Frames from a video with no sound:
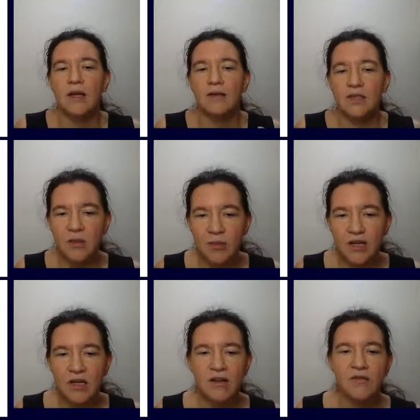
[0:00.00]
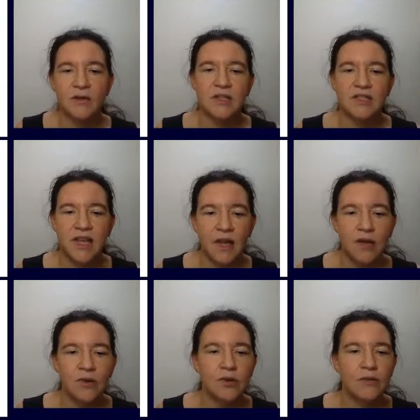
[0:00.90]
Similarly, for the
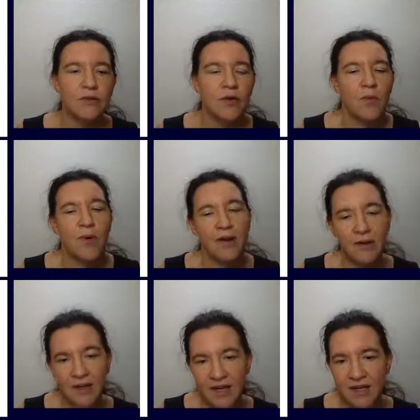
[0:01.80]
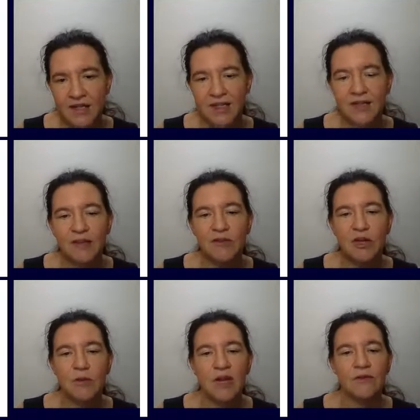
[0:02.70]
second curve, well, there said that we
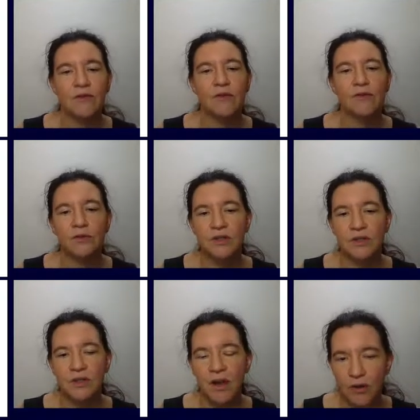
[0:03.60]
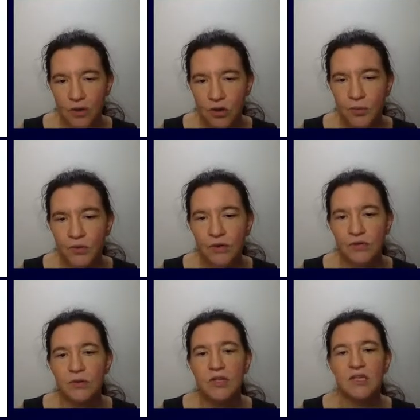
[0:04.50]
don't have roots, uh, cube root of
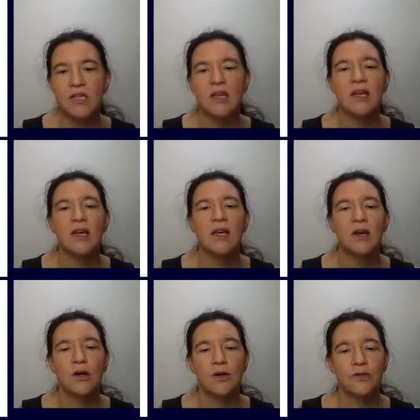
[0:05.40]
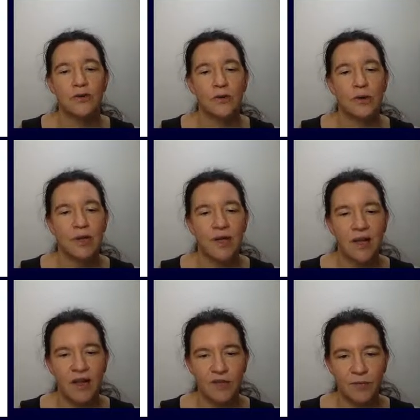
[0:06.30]
unity over
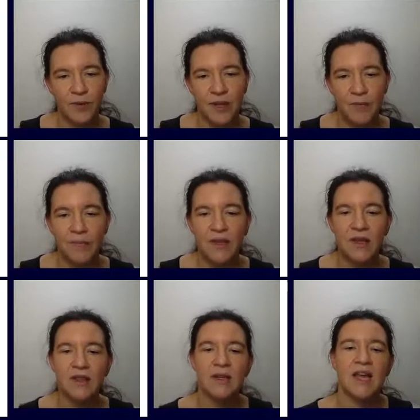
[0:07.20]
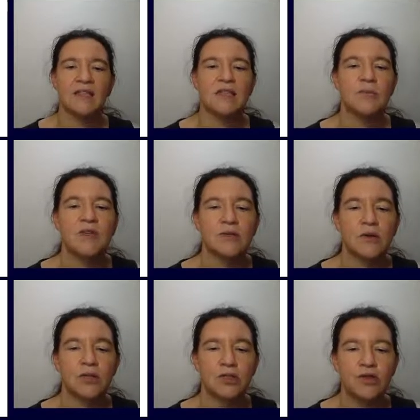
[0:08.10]
fp in the case that p is
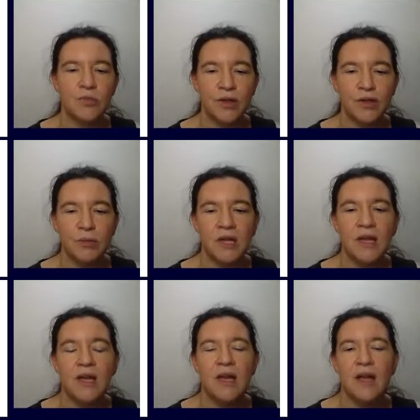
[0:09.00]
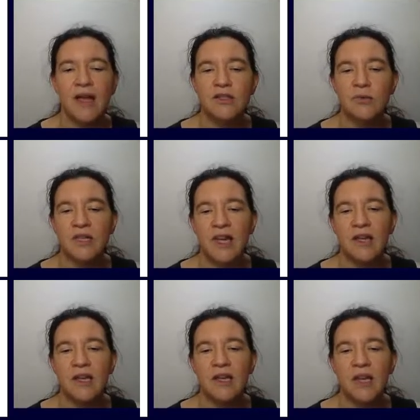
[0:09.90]
going to 2 mod 3, and so we take
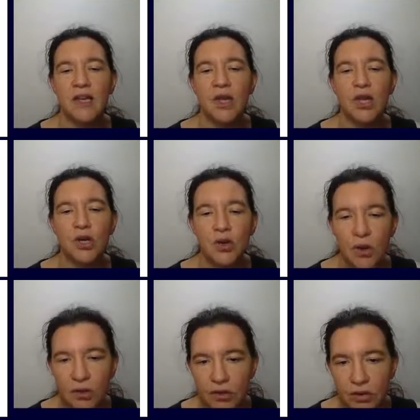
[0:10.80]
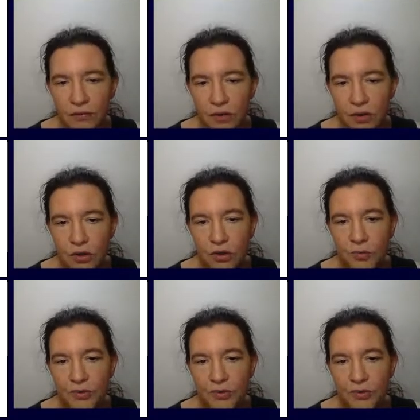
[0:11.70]
an e non-trivial cube